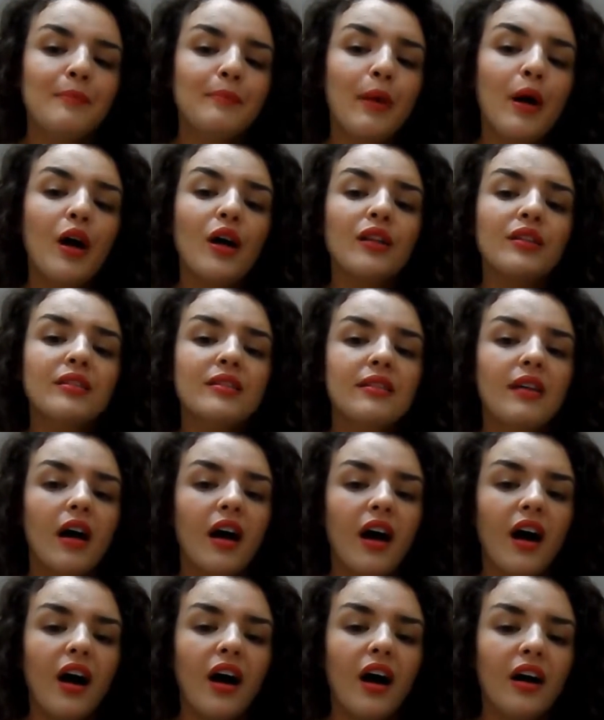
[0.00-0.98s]
But
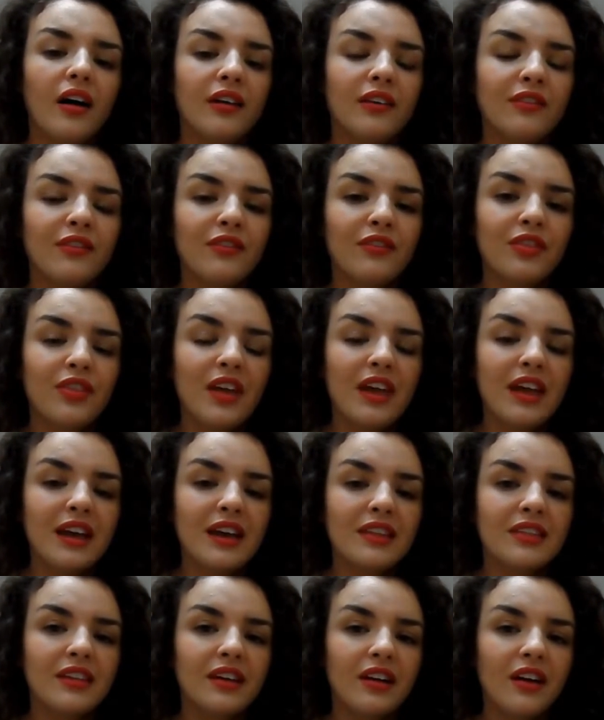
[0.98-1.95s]
I
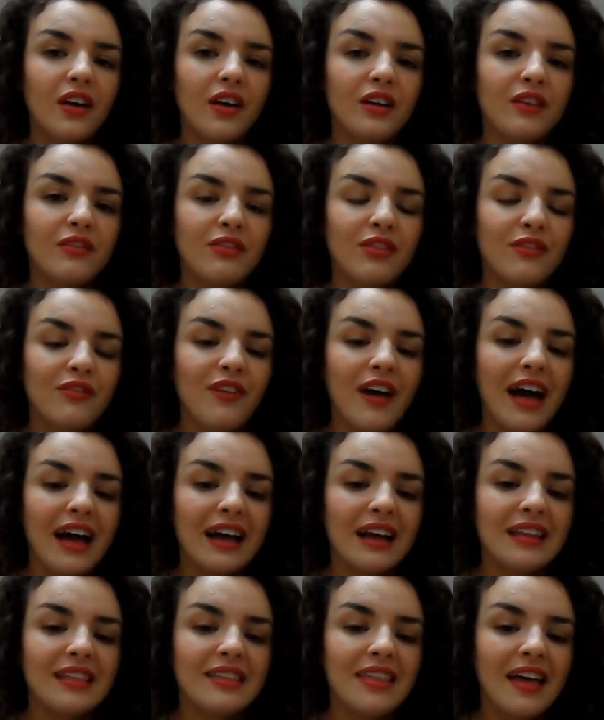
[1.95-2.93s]
think that kind of the
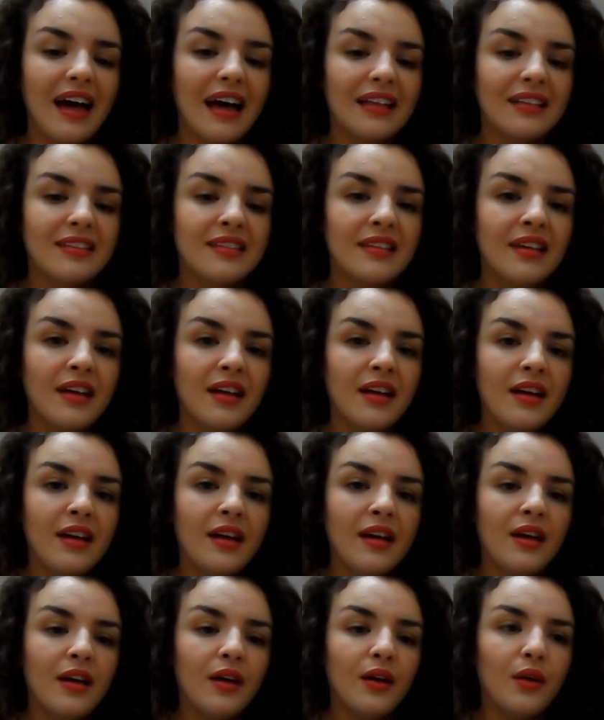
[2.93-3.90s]
fact that
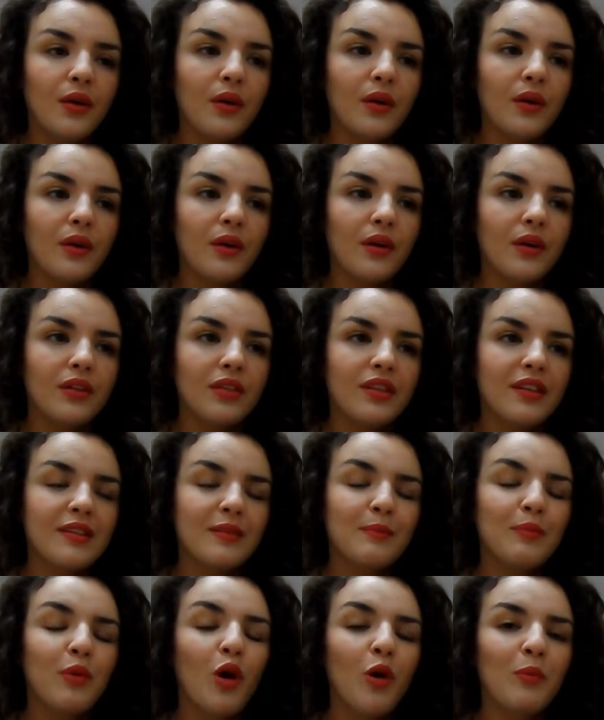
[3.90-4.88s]

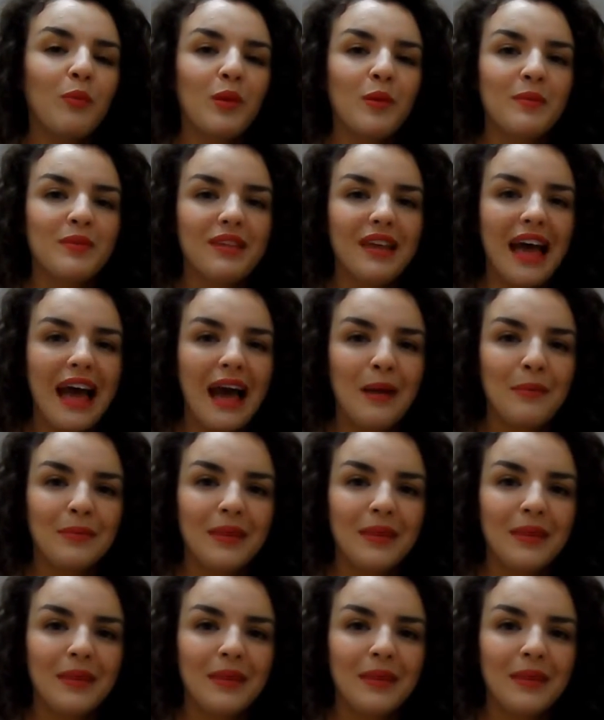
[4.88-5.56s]
these problems are